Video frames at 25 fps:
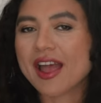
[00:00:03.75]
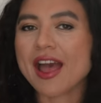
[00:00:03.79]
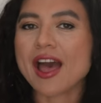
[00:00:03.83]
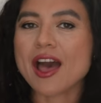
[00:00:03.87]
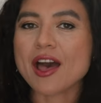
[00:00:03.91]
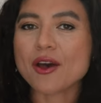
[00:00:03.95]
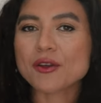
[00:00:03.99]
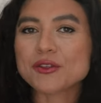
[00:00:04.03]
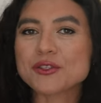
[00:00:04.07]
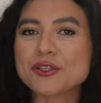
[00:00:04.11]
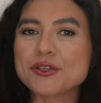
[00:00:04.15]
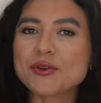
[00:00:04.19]

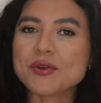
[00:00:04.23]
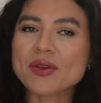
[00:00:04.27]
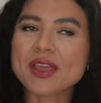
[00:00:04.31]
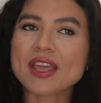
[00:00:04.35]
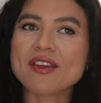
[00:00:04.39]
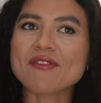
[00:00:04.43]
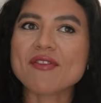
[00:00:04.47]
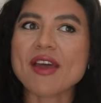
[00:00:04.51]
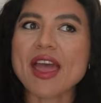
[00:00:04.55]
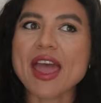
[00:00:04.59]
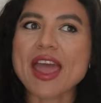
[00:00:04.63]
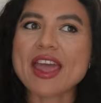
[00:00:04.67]
How do you
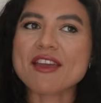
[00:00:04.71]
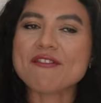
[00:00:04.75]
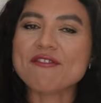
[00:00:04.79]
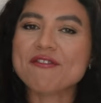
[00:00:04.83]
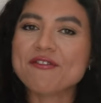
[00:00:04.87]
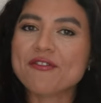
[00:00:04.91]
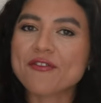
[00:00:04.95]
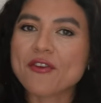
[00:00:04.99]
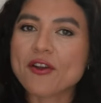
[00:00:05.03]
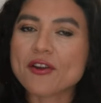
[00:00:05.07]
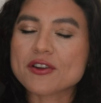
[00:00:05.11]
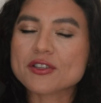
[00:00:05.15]
give a
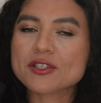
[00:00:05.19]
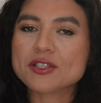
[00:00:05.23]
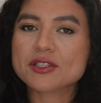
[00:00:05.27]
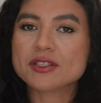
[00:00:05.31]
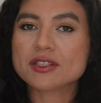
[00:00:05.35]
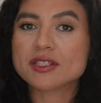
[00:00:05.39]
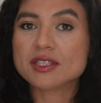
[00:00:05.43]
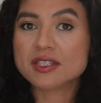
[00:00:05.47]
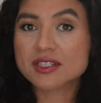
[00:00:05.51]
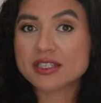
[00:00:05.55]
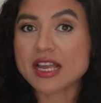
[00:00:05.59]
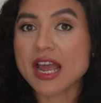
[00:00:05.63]

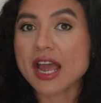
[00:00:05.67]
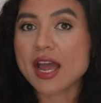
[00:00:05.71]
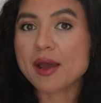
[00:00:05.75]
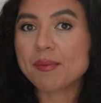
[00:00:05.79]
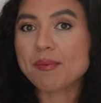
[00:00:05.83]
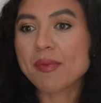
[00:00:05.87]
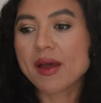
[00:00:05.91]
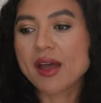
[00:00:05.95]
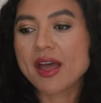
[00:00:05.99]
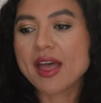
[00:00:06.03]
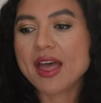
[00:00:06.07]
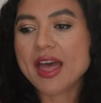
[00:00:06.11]
first
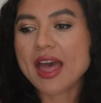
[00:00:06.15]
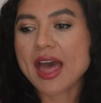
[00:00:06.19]
step